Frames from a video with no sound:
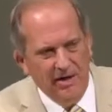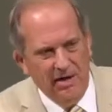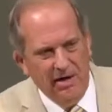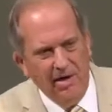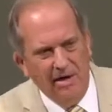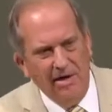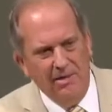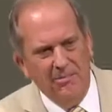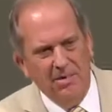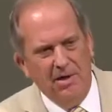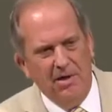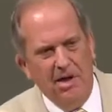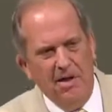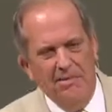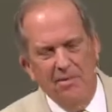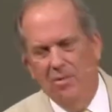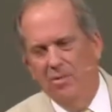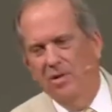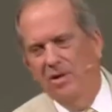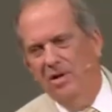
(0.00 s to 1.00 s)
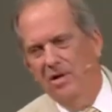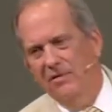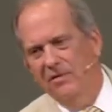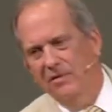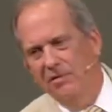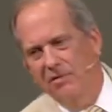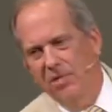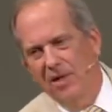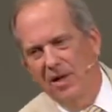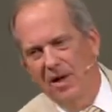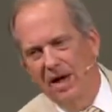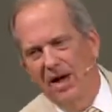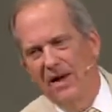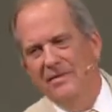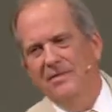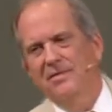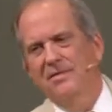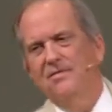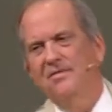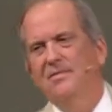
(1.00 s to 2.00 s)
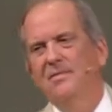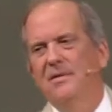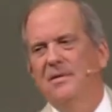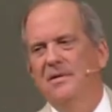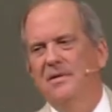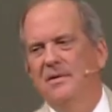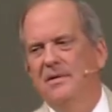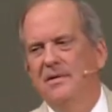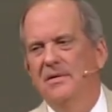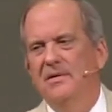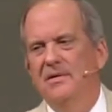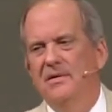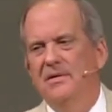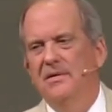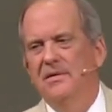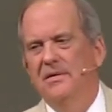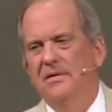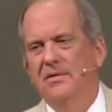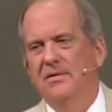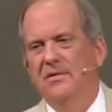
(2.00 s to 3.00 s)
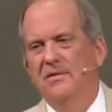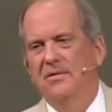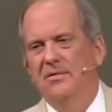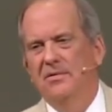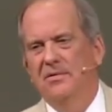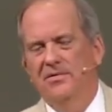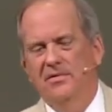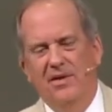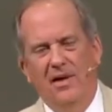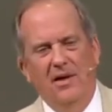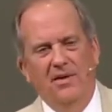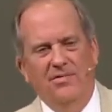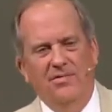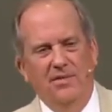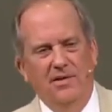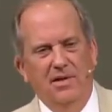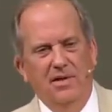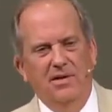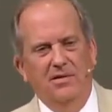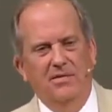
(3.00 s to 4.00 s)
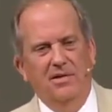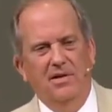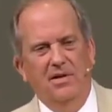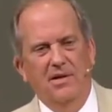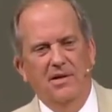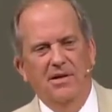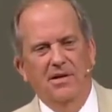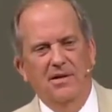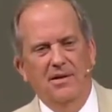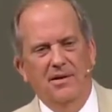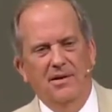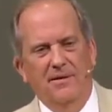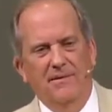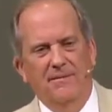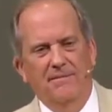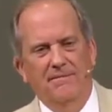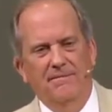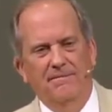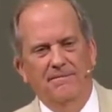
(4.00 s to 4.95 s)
area, became aware of a plot to assassinate the king.